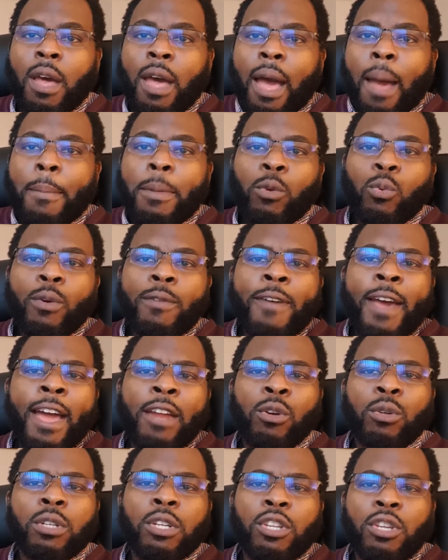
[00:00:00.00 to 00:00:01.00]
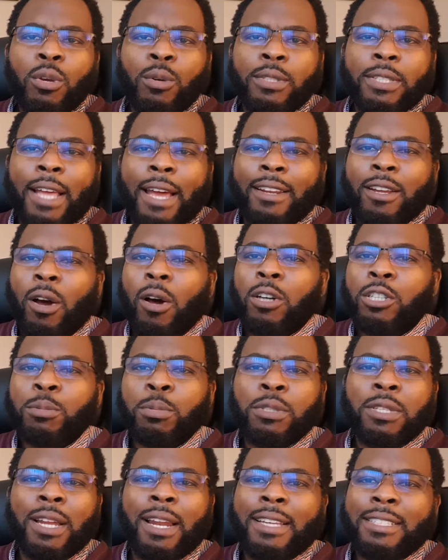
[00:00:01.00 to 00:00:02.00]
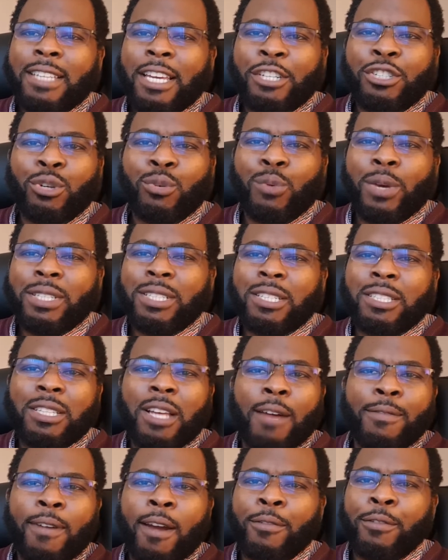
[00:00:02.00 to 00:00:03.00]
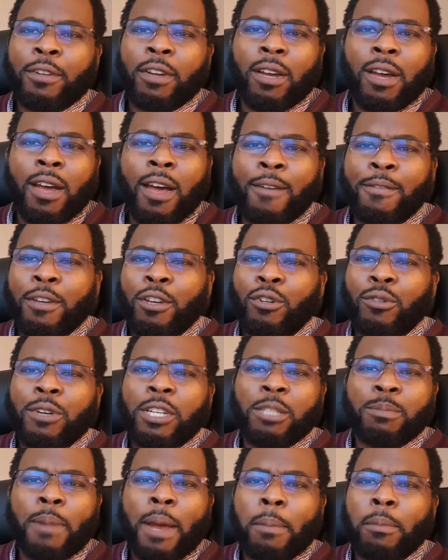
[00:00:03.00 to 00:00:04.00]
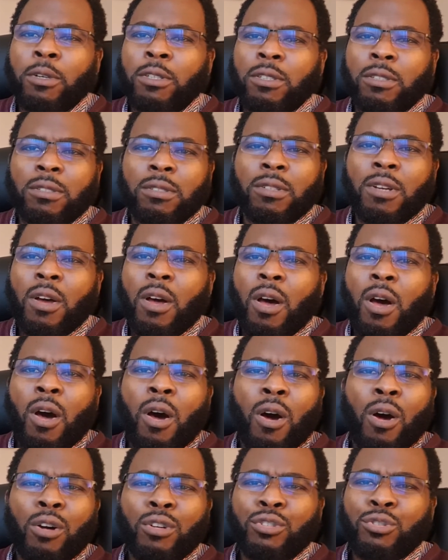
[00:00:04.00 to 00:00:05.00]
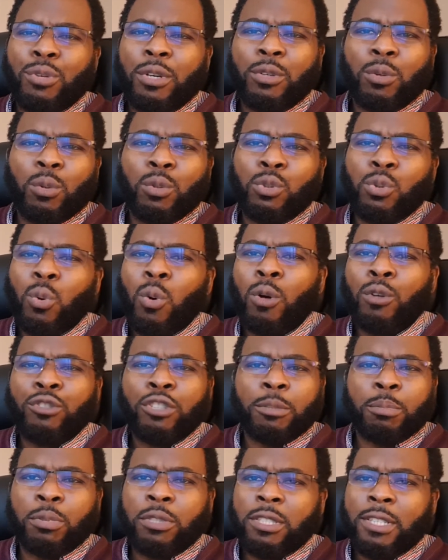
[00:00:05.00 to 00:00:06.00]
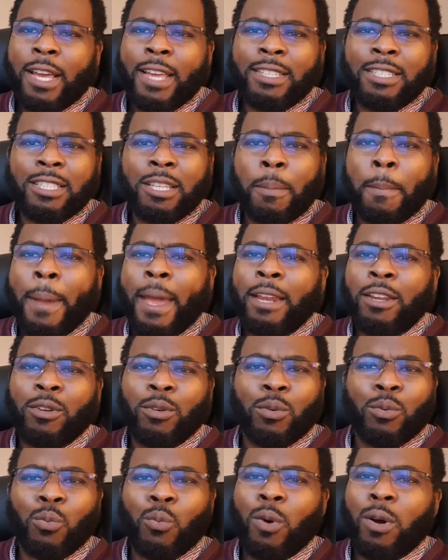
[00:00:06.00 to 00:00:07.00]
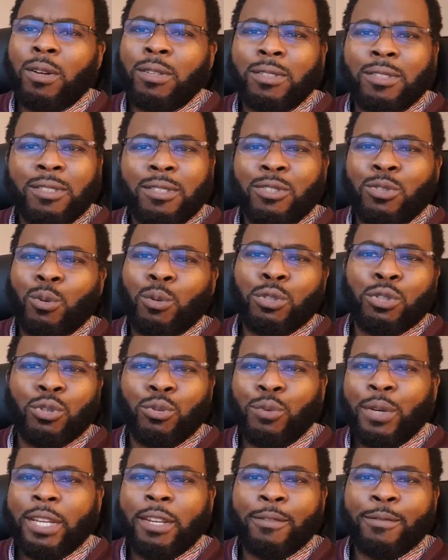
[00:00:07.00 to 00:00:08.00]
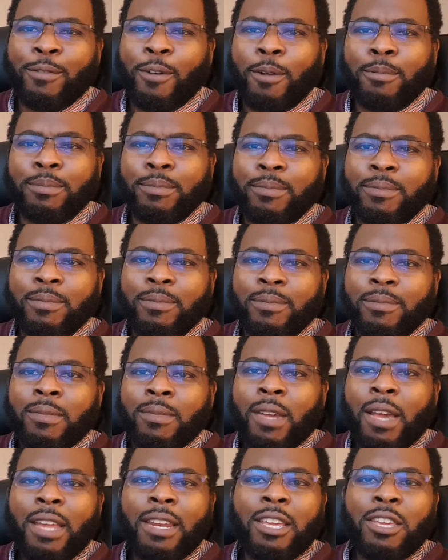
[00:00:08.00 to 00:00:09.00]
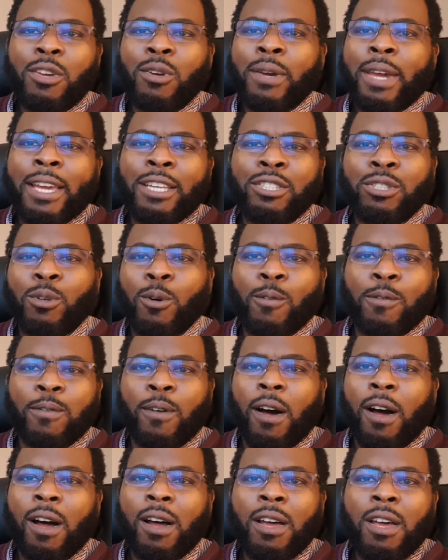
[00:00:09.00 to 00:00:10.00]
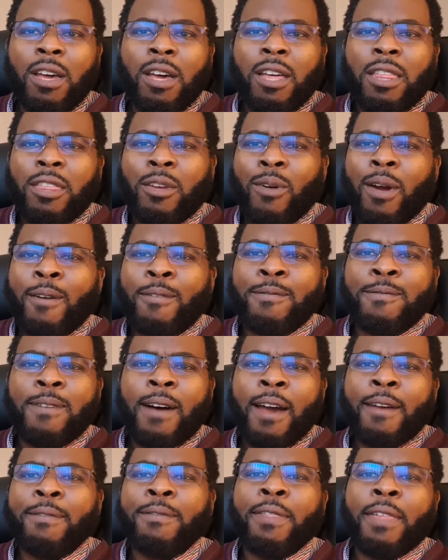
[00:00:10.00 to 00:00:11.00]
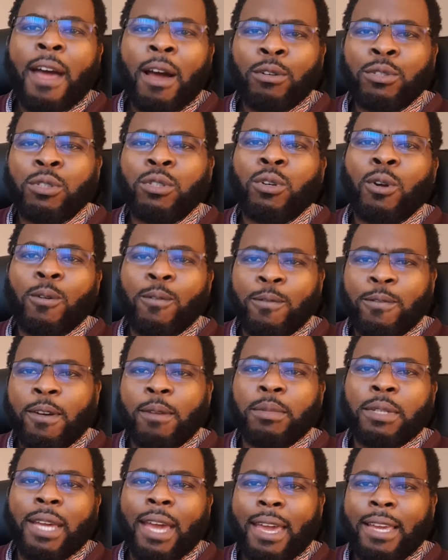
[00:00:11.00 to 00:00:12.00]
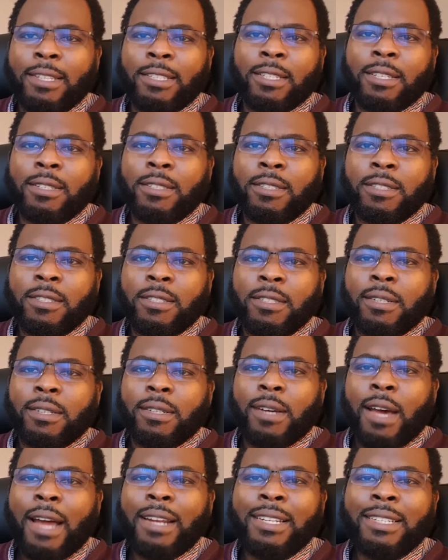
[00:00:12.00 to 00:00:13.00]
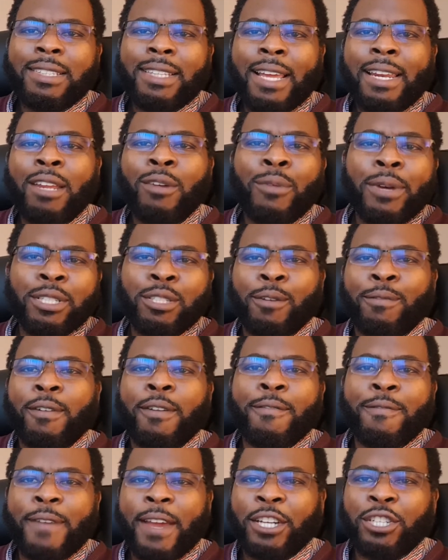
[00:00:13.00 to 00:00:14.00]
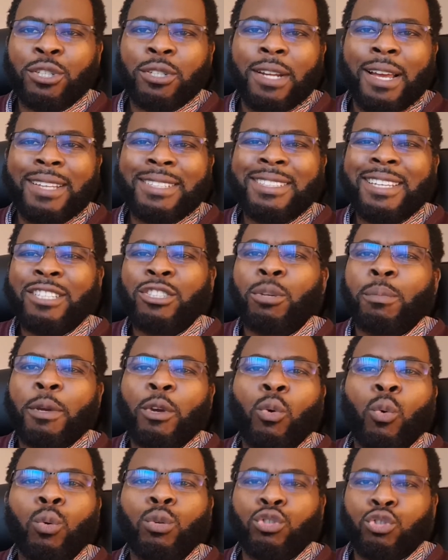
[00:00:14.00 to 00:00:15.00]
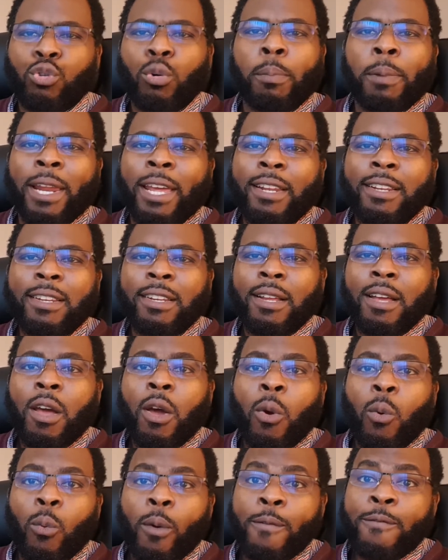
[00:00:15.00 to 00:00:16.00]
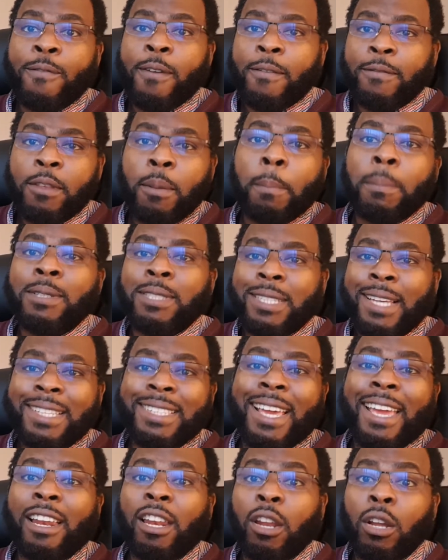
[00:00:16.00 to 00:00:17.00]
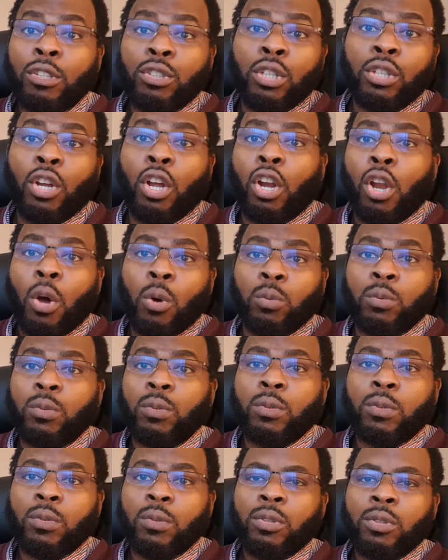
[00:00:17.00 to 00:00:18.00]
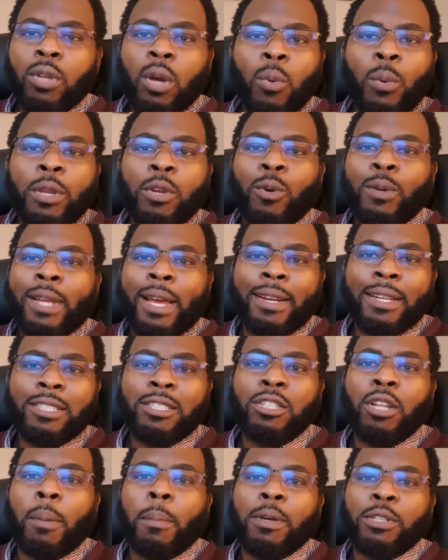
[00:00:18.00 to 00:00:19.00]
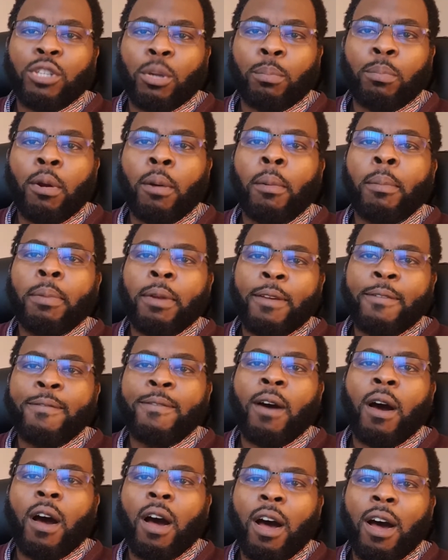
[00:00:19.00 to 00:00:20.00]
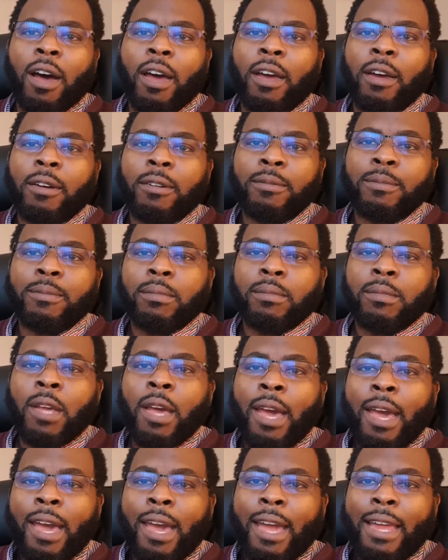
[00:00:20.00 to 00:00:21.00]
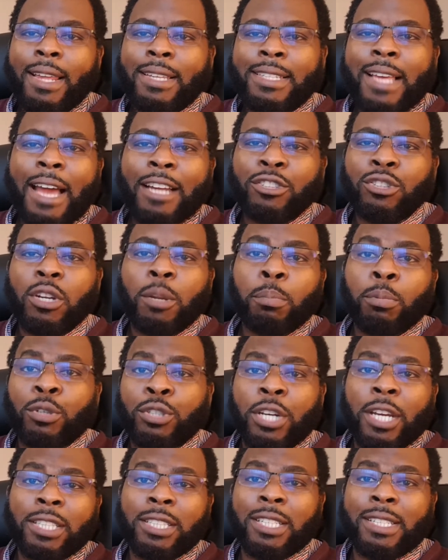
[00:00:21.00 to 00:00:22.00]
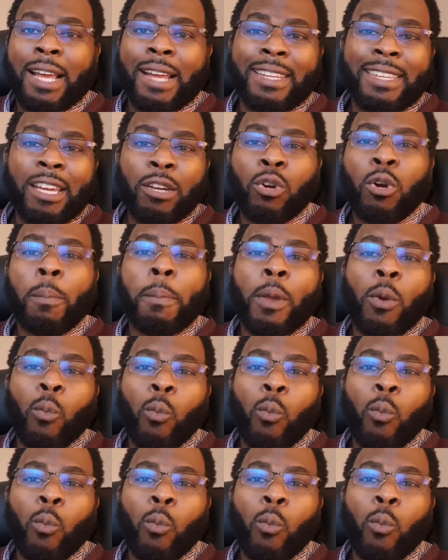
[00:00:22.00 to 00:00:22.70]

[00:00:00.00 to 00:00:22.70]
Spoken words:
I mean, we've heard all the news that the hospitalization rates in South Africa have increased by more than 100 or 200%, depending on what source you're reading from. In the UK so far, there are 5,000 confirmed cases, and the daily rates of infection are said to be quadrupling, with 50% in London alone. Though we know that these numbers are probably far higher. It is actually projected that there could be